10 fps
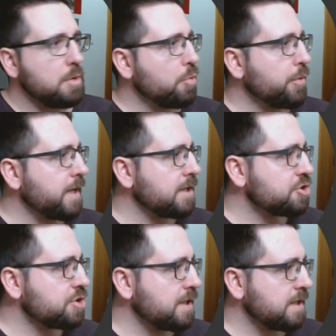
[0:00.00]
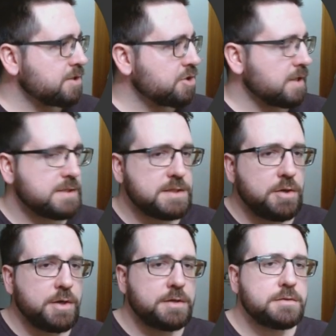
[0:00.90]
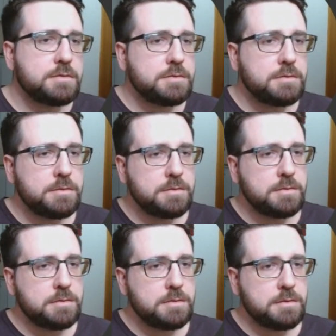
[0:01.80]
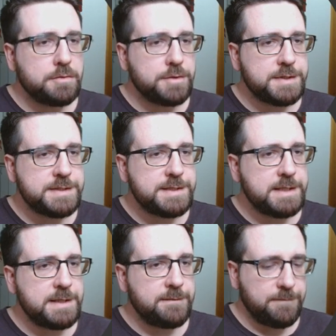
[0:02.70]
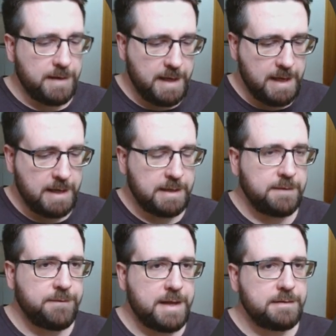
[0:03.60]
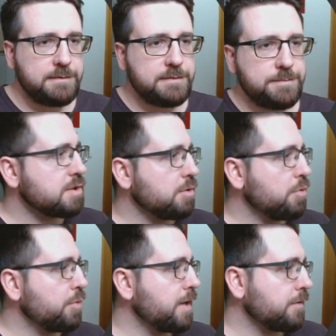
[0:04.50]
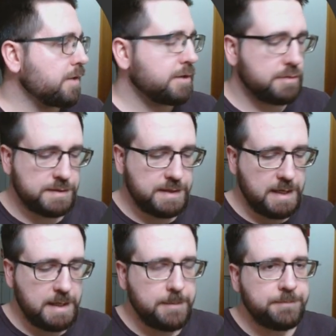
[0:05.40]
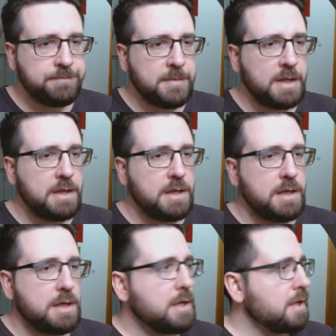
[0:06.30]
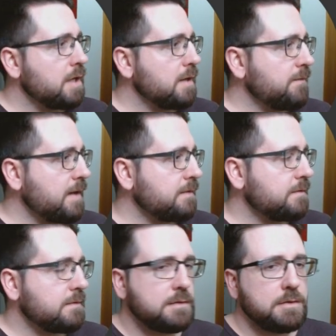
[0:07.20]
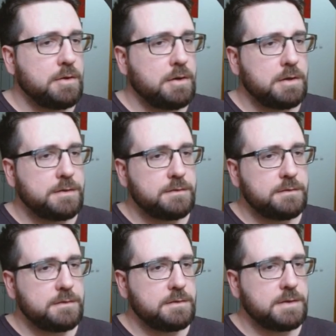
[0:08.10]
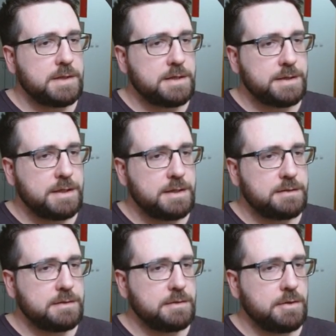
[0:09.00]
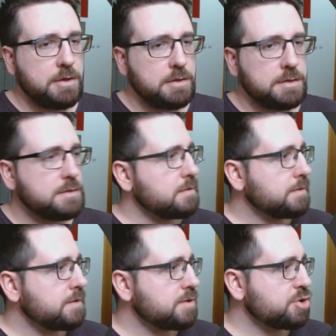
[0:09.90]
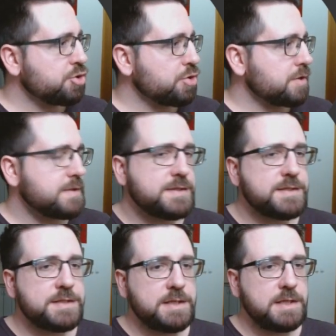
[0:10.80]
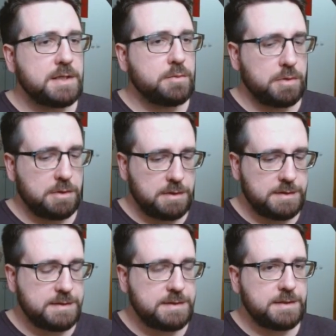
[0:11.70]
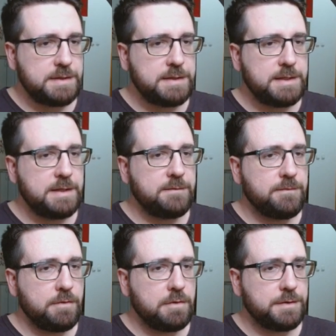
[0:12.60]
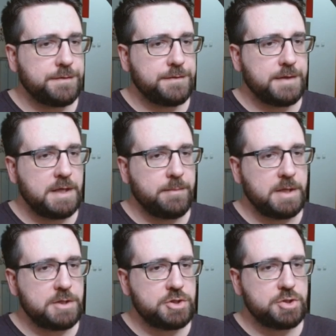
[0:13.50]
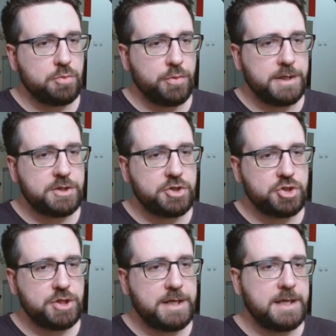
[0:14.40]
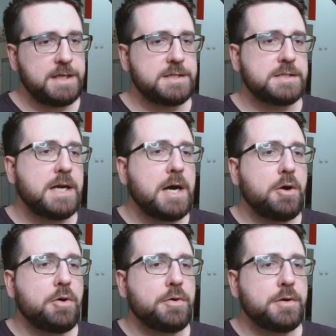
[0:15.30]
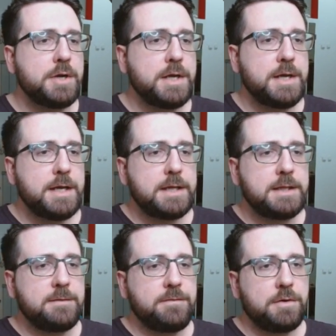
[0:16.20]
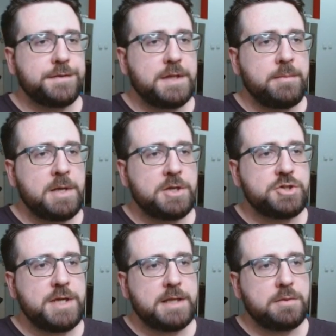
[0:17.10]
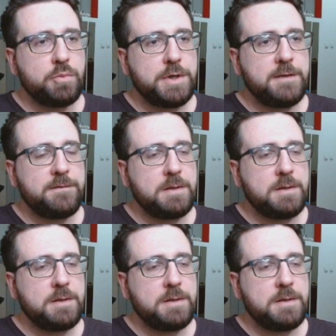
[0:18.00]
which is just going to receive an event. So we are going to say event.target.source equals default image, which is our default image that we've